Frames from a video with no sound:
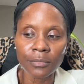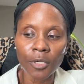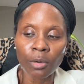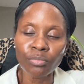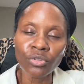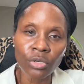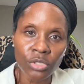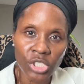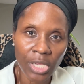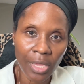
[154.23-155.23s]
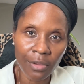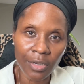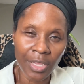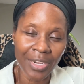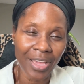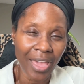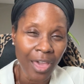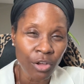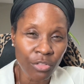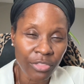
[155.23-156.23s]
approaching it in a
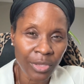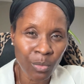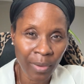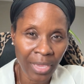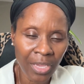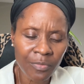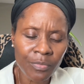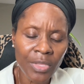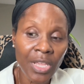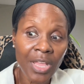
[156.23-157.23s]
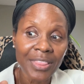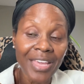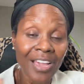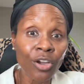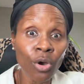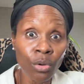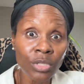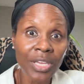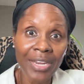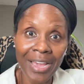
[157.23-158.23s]
healthy way, that goal
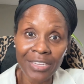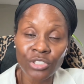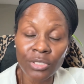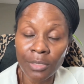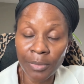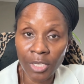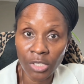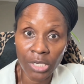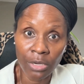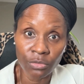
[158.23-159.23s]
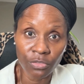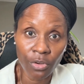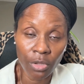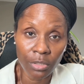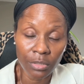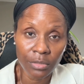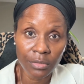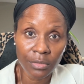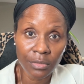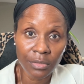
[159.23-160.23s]
could actually be your downfall.
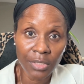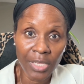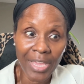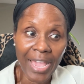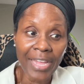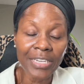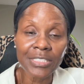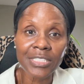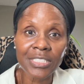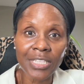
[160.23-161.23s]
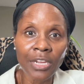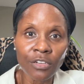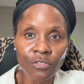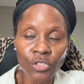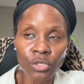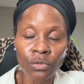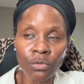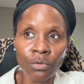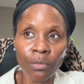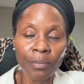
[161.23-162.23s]
And instead of
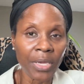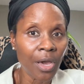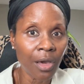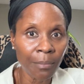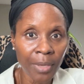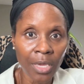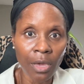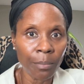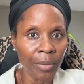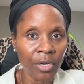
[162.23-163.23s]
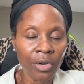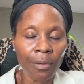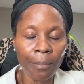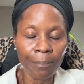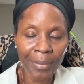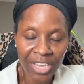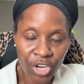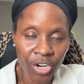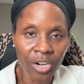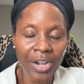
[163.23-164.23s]
you becoming a
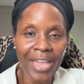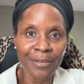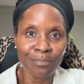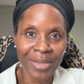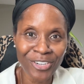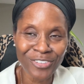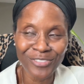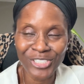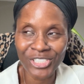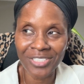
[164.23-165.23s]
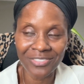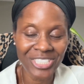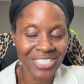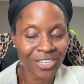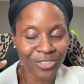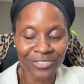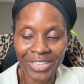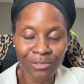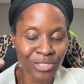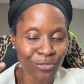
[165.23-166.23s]
bigger and better version of yourself,
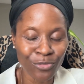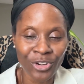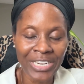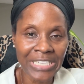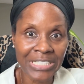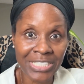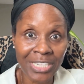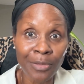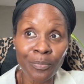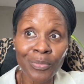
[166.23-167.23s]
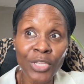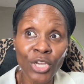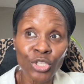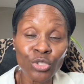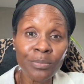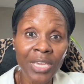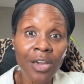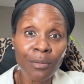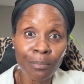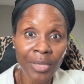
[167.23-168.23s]
that was a Freudian slip, you
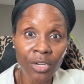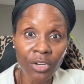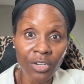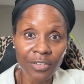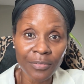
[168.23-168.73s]
become bitter.